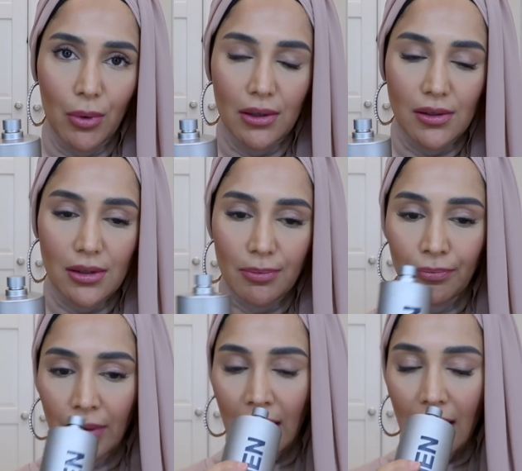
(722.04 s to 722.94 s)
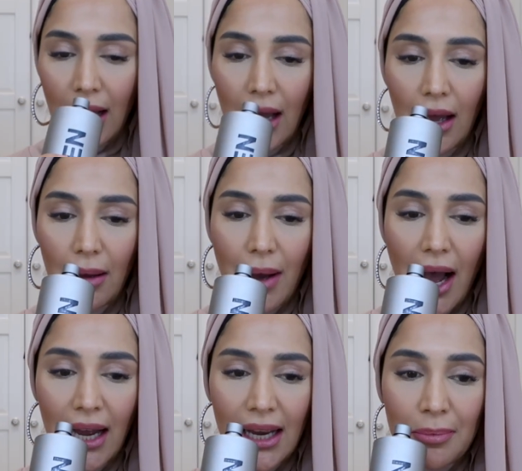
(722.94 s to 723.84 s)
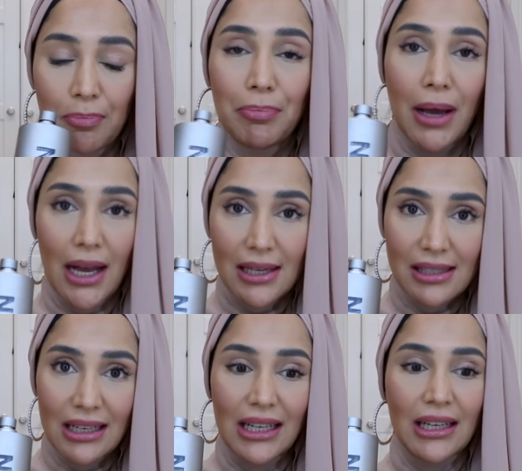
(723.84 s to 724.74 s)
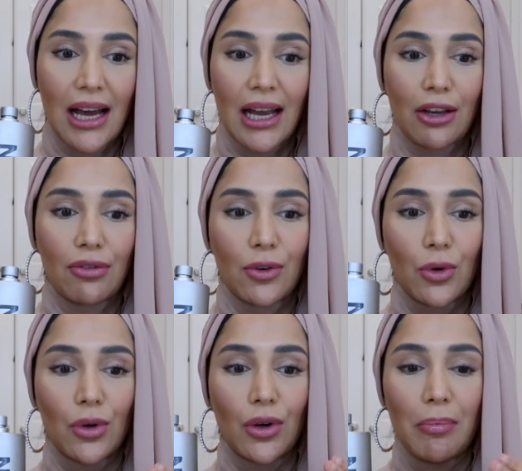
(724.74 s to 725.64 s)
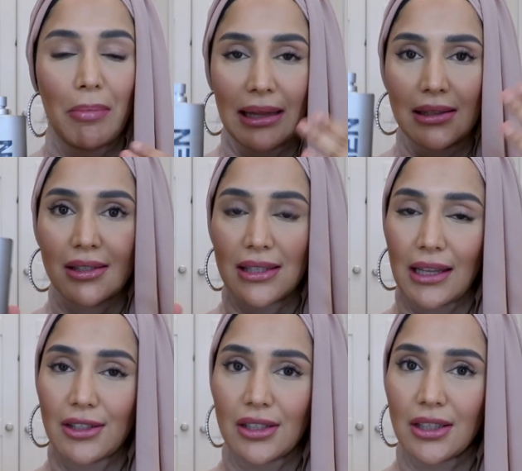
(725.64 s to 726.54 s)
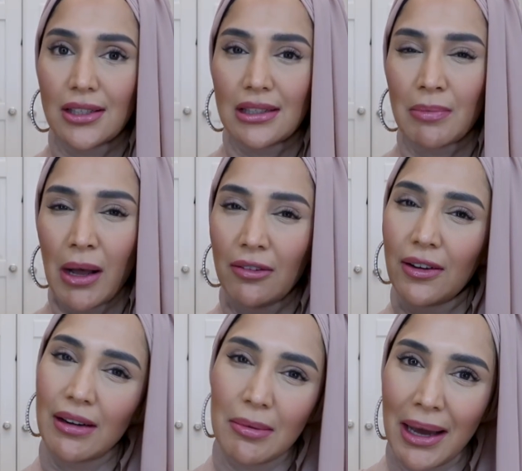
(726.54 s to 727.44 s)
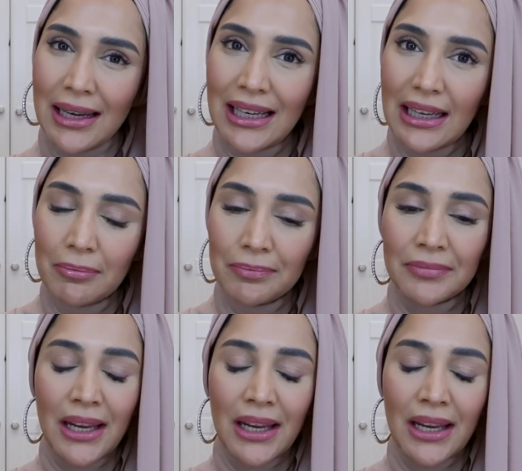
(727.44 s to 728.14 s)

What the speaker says: ones. I personally like for men's scents to smell very manly.